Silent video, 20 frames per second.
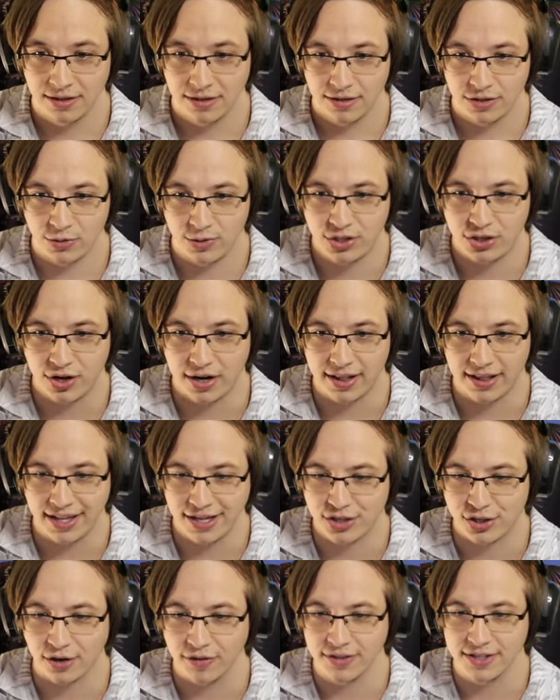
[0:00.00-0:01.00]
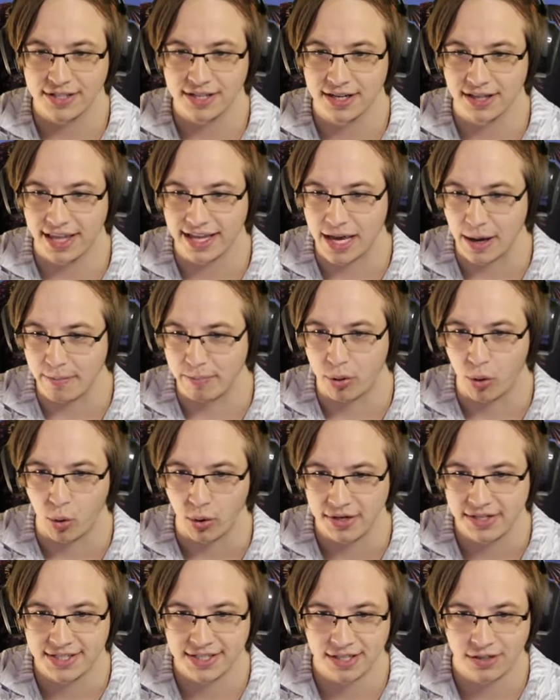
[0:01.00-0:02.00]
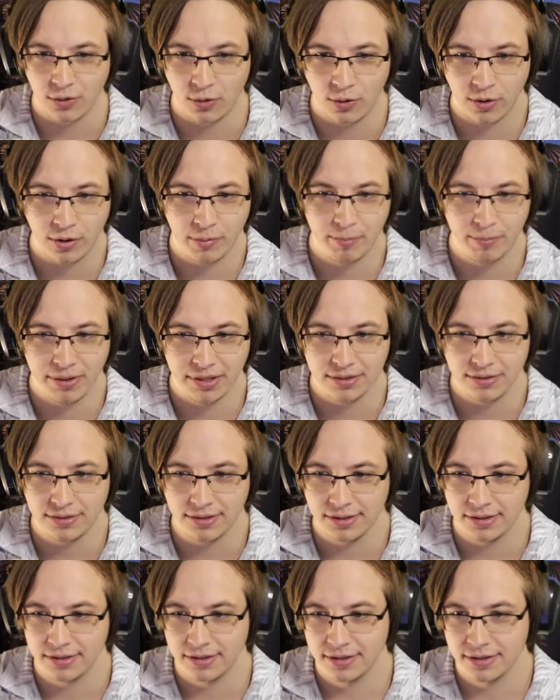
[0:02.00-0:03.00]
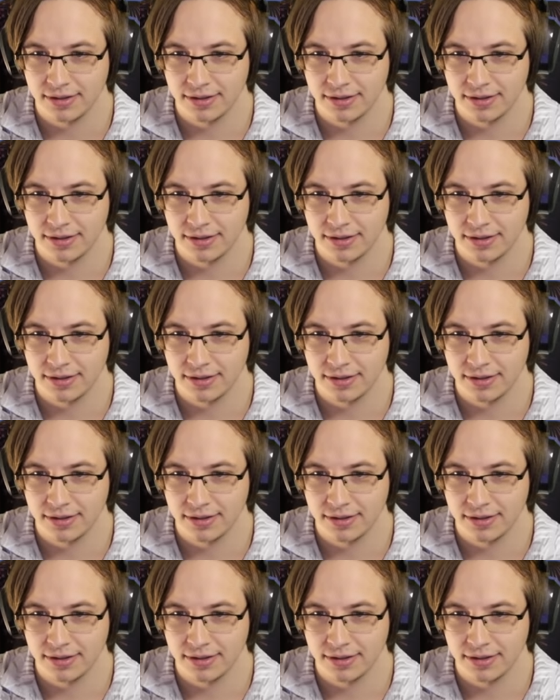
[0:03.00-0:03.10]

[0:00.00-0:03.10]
Do we try to like turn this into like a poison orb build?